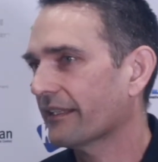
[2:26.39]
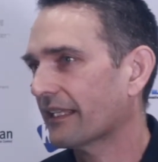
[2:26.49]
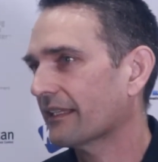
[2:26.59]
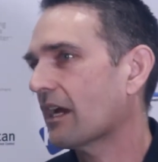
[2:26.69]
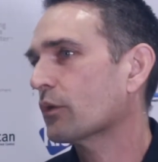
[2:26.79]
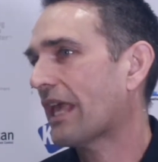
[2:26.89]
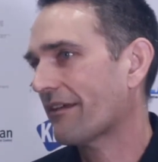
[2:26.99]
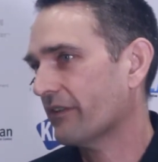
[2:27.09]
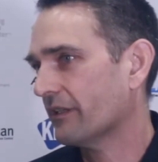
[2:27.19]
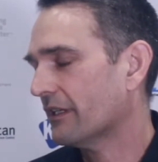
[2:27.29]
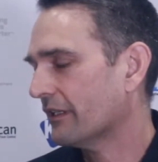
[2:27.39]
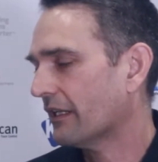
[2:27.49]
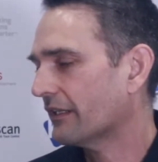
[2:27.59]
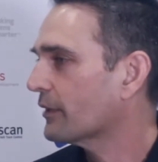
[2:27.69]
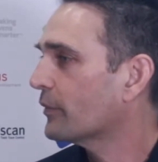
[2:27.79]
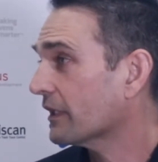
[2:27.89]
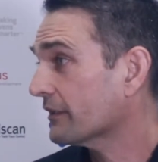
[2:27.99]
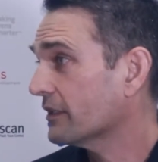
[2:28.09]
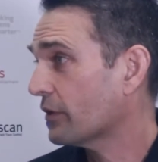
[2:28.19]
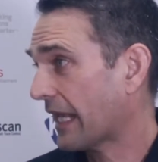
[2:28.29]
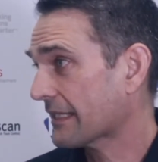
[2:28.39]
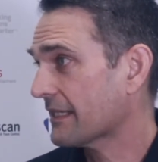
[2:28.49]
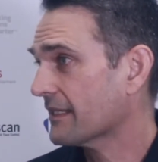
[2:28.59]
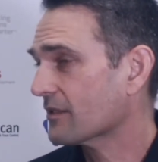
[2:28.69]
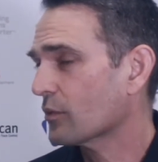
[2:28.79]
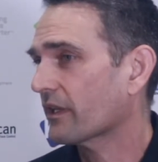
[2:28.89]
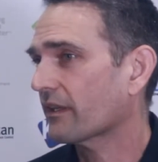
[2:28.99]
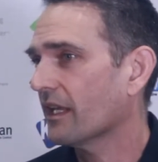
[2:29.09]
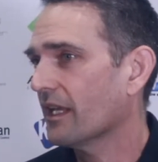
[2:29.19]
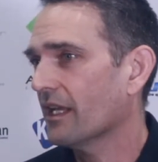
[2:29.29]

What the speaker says: that now you have the ability to access with